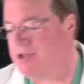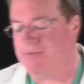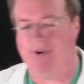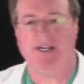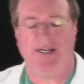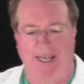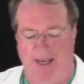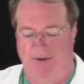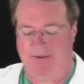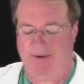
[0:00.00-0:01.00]
you've written
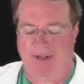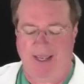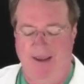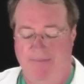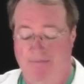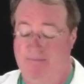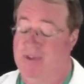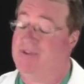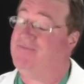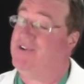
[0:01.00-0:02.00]
down,
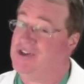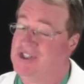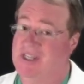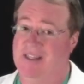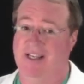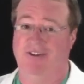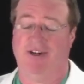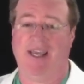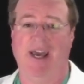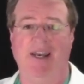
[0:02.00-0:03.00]
but the first thing they
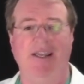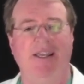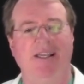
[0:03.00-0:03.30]
look at